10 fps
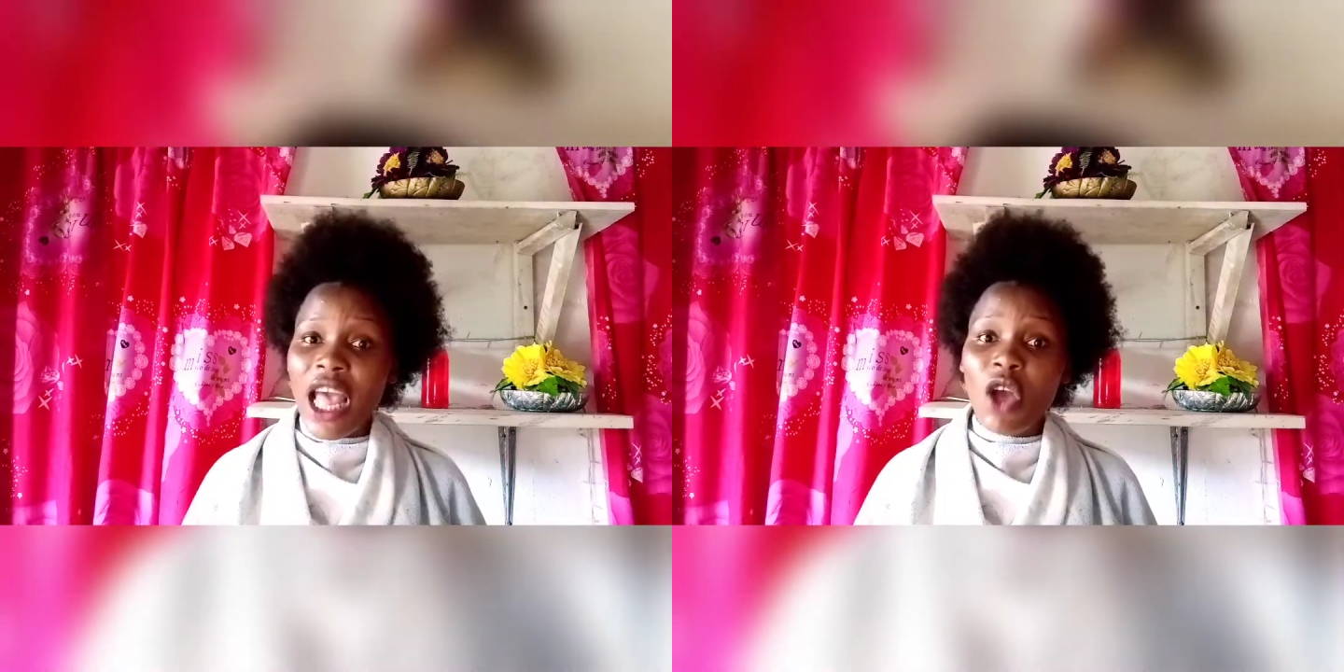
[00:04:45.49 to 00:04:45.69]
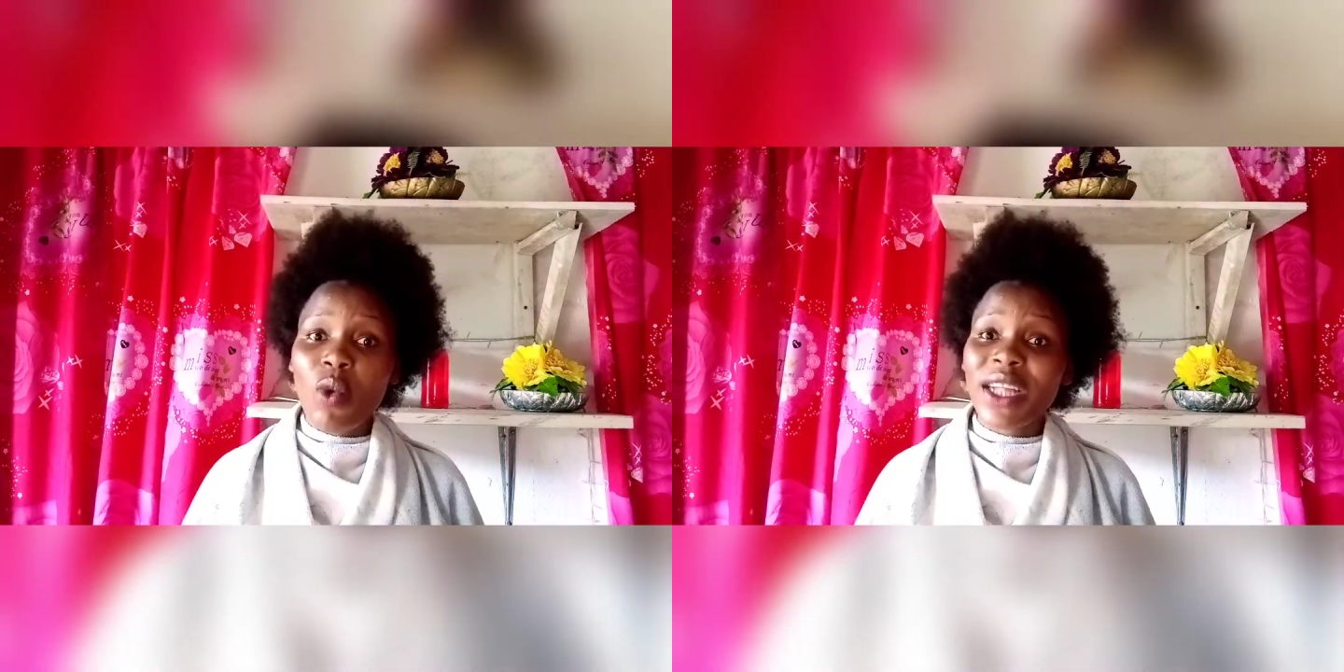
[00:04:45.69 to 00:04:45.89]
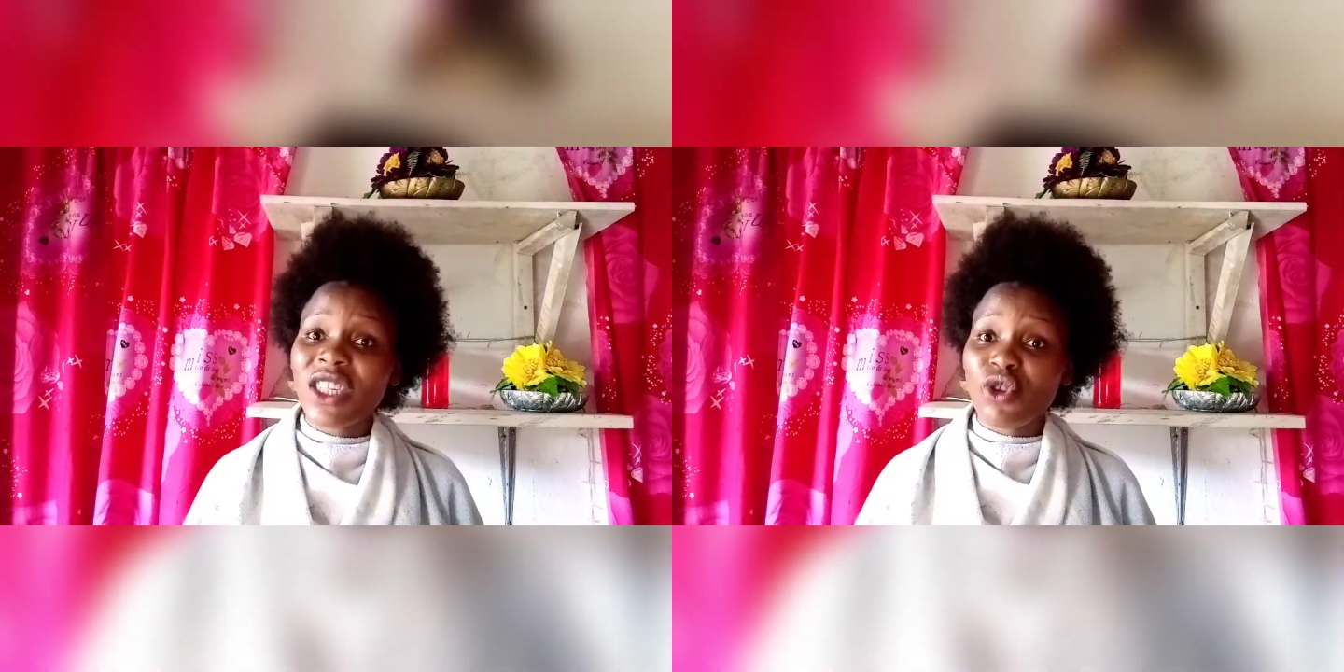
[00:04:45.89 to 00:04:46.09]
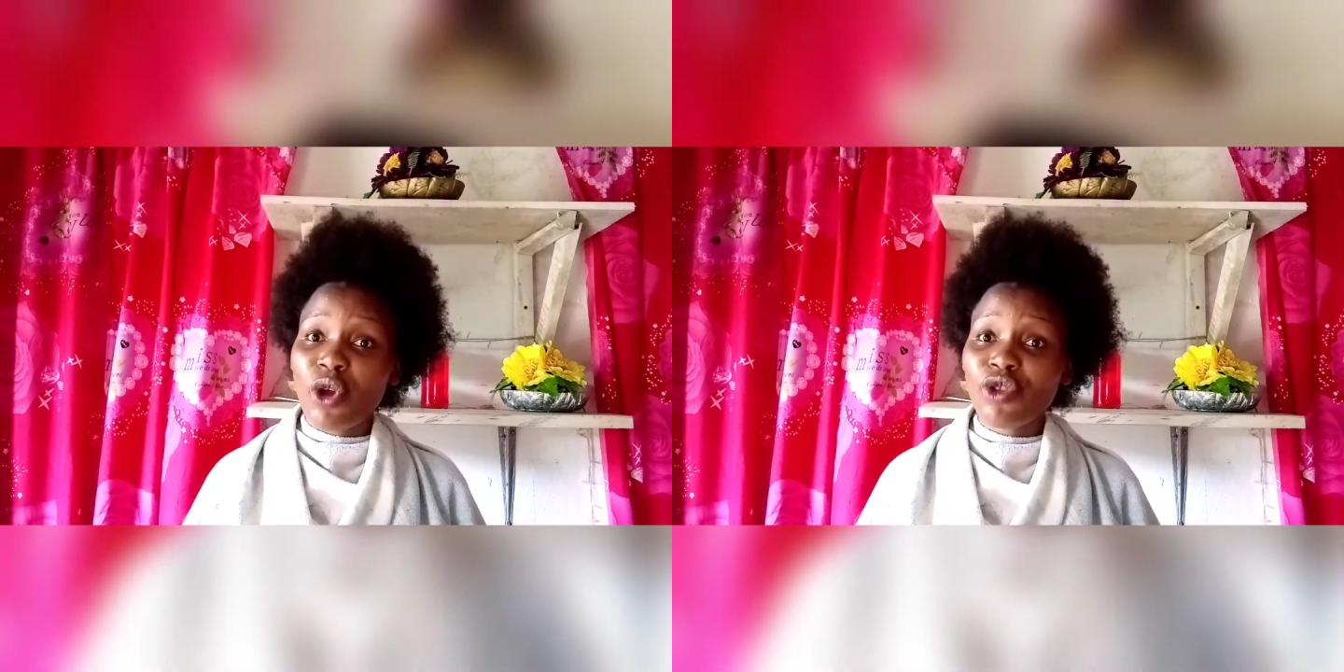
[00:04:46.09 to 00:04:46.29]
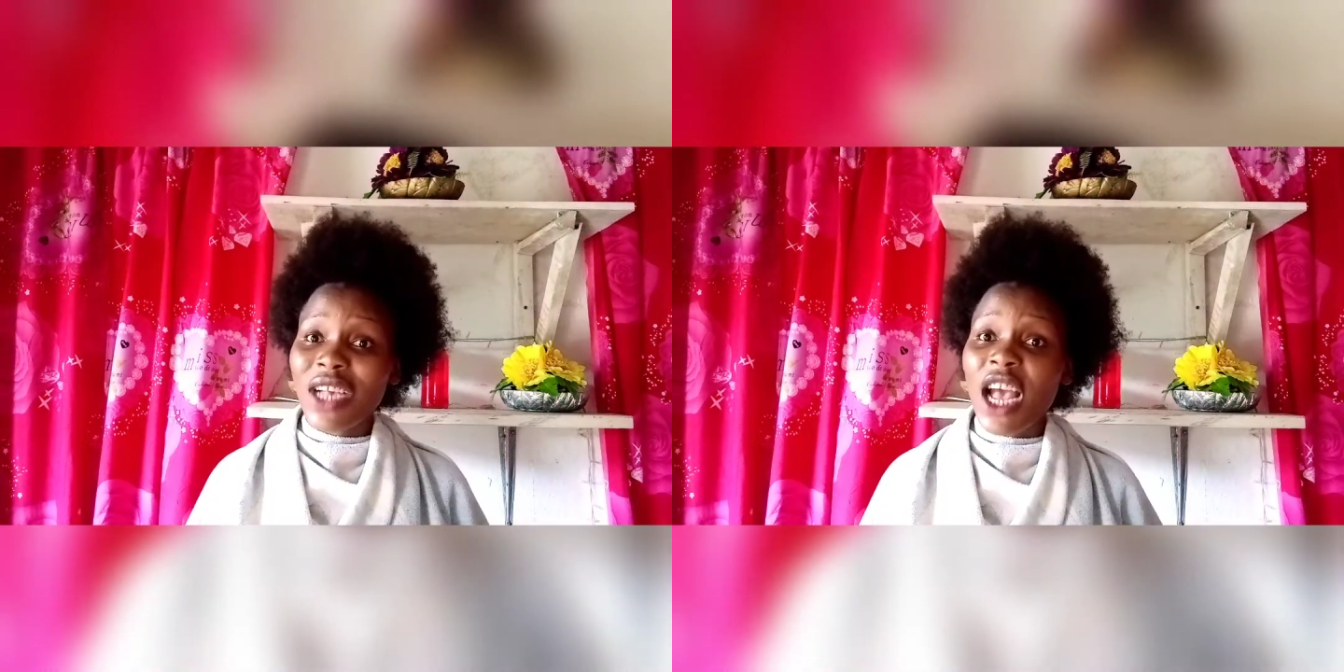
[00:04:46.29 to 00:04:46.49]
Egg white is
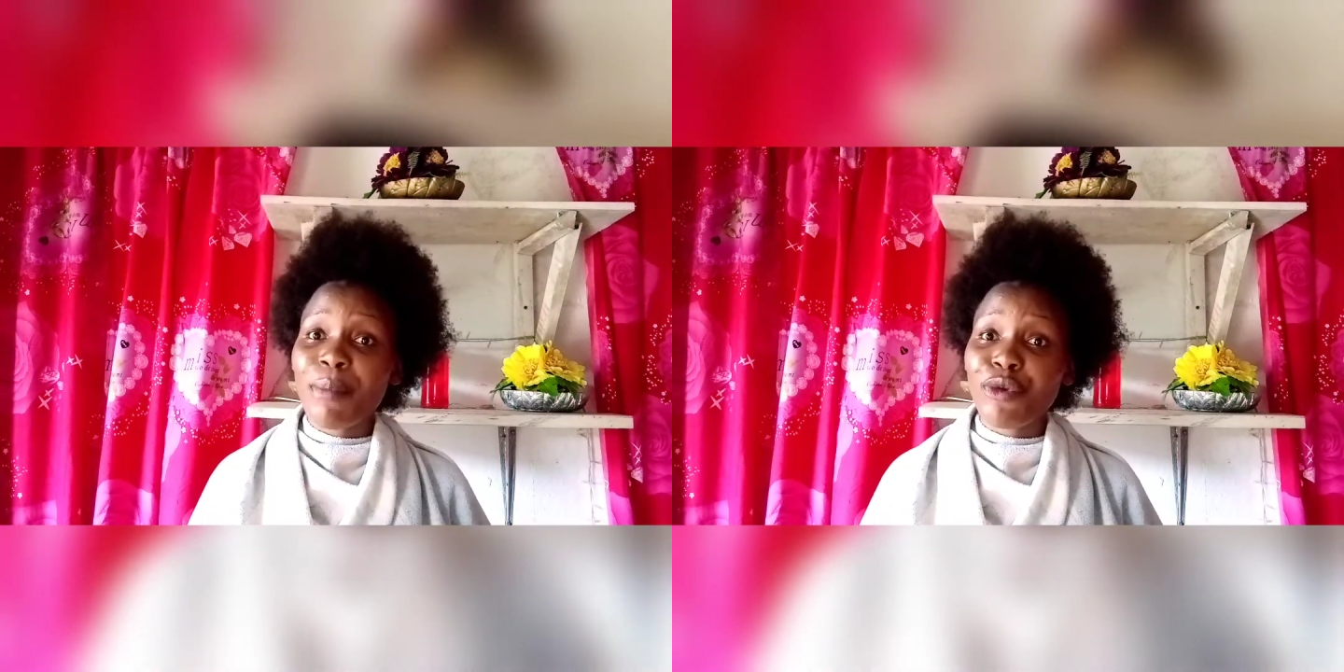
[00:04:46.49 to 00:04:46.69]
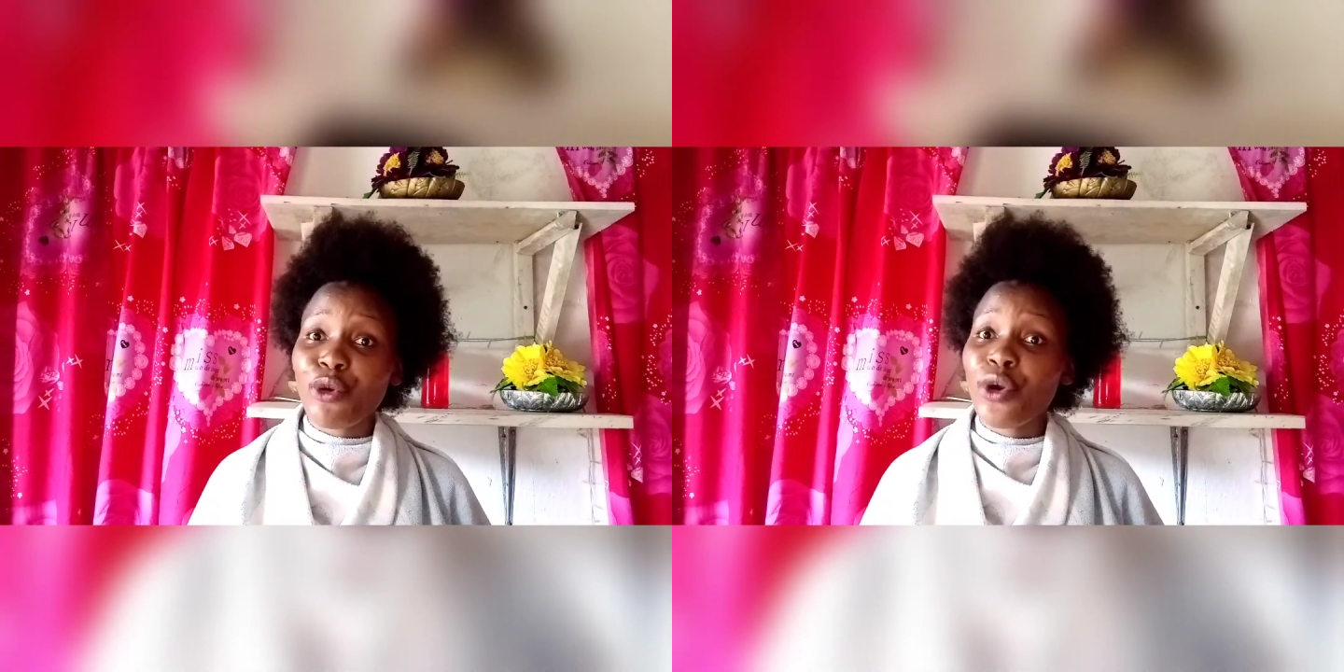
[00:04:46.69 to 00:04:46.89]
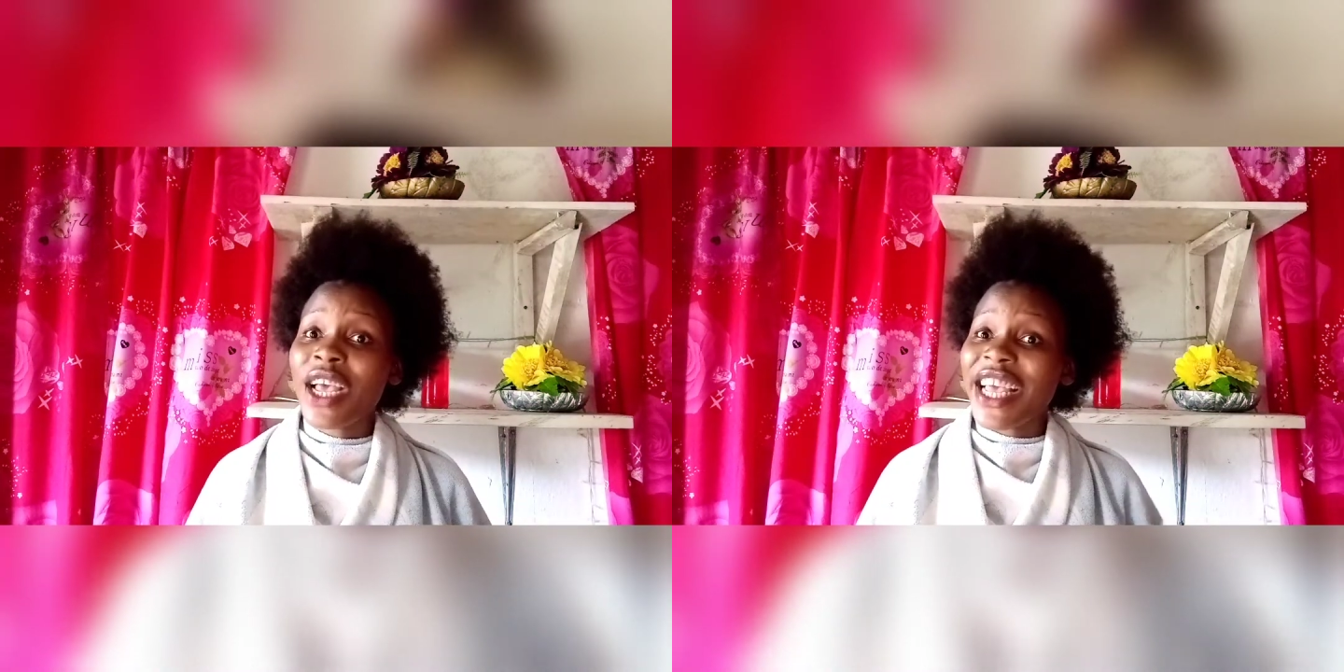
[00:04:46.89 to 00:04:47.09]
going to help you